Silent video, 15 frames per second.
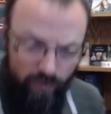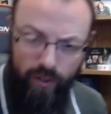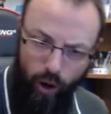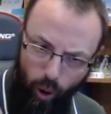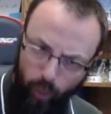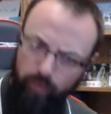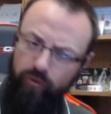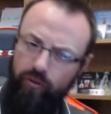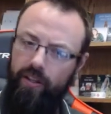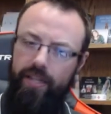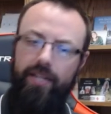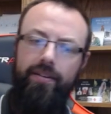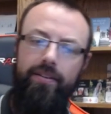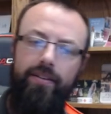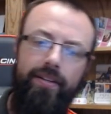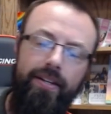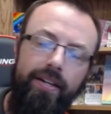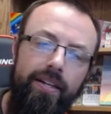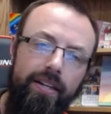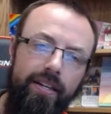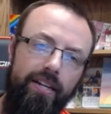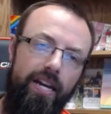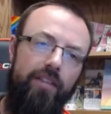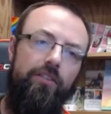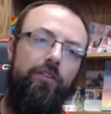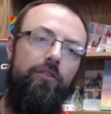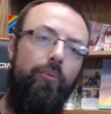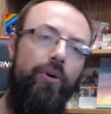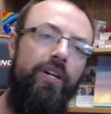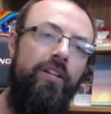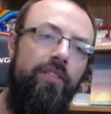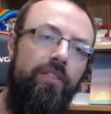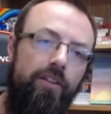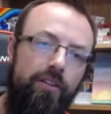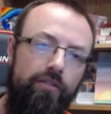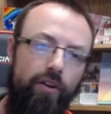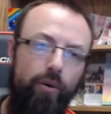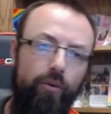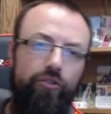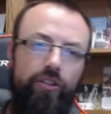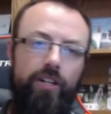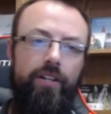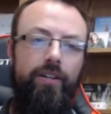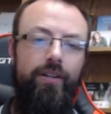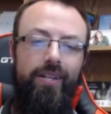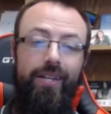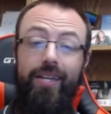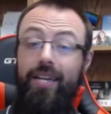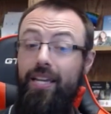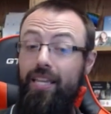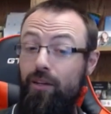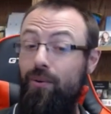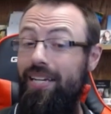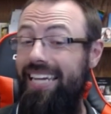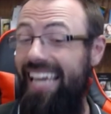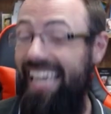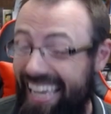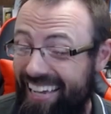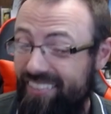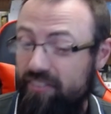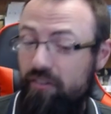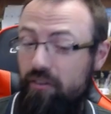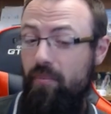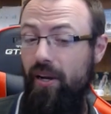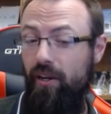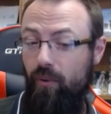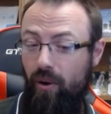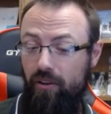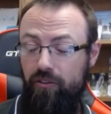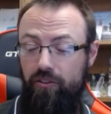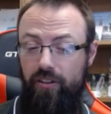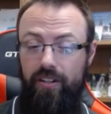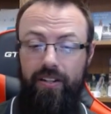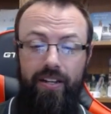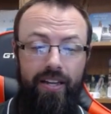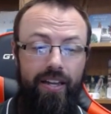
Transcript: hopefully, at this point in the devotion, you can answer my question.